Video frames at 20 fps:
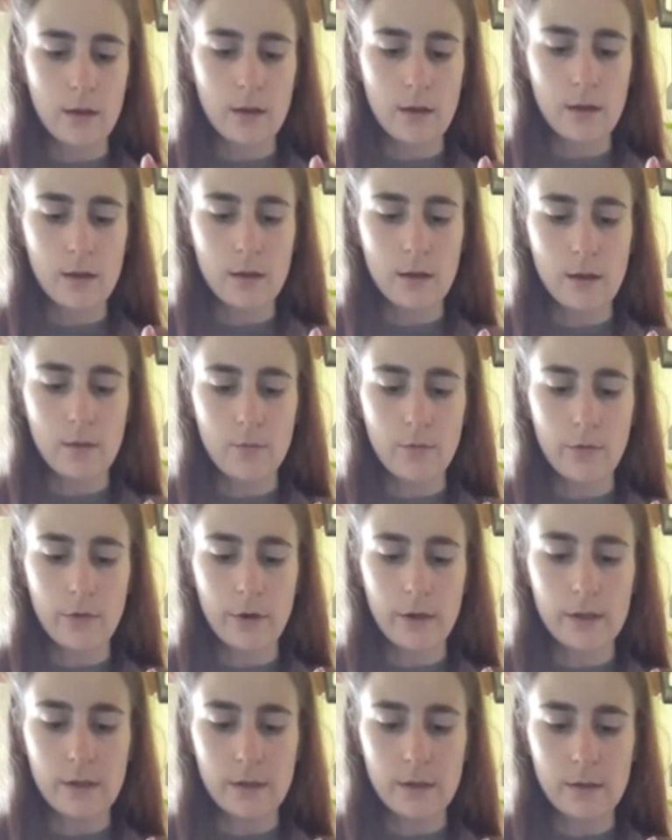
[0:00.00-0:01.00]
and then
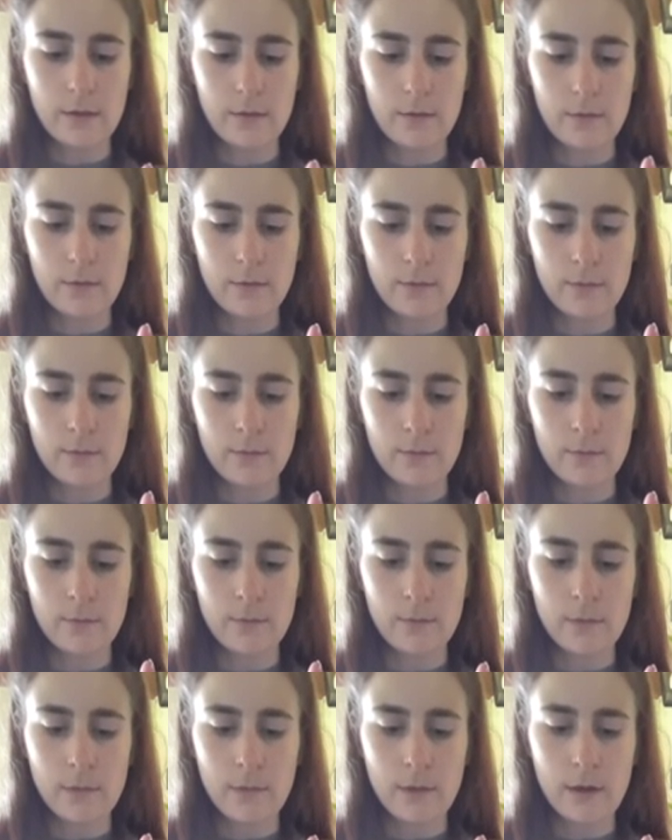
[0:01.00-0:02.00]
press it
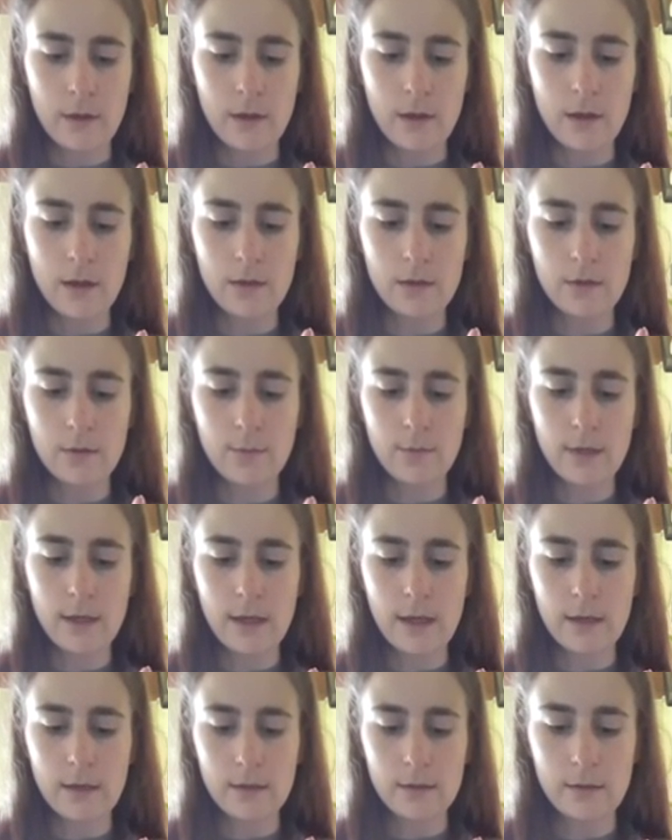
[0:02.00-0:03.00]
into
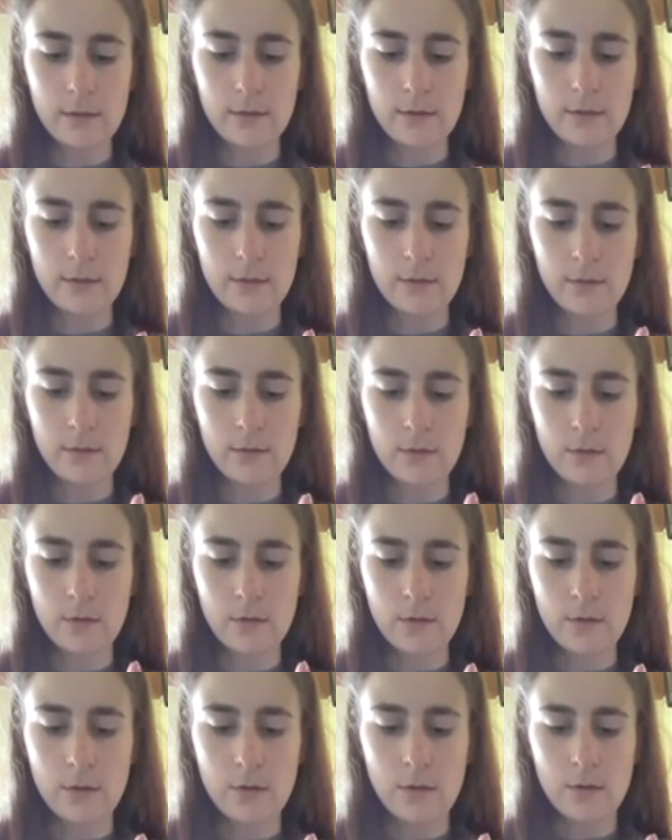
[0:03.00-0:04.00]
place
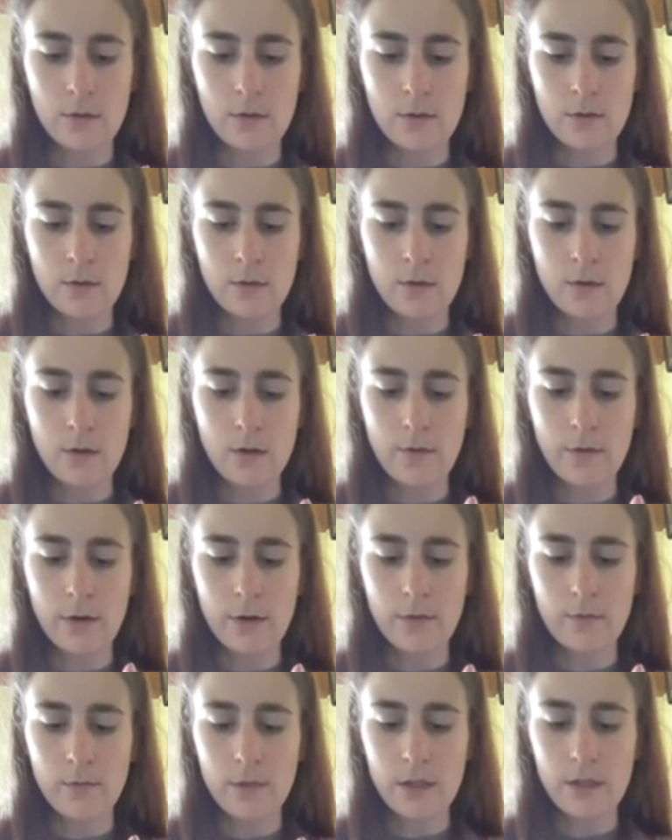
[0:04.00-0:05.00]
around
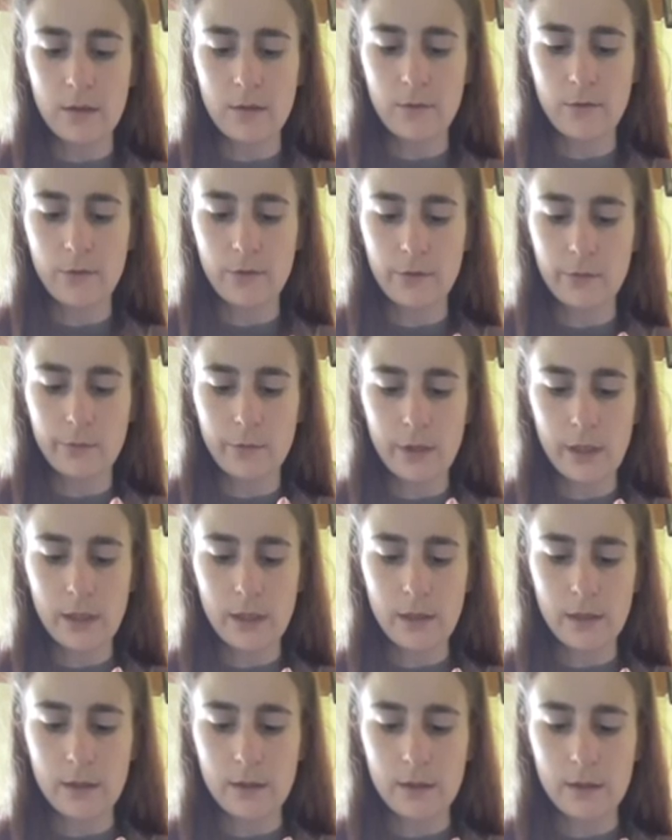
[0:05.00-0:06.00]
the middle of your
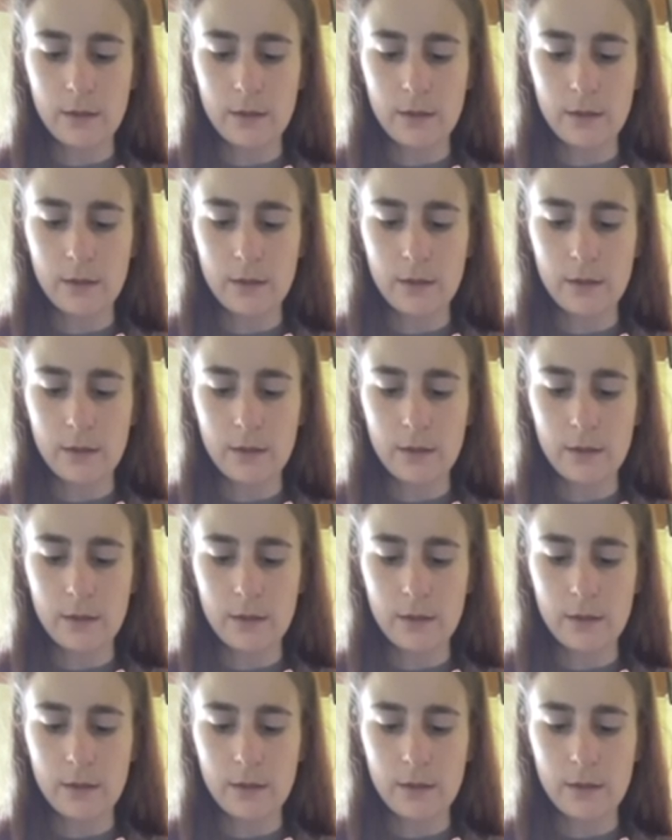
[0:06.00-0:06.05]
bead.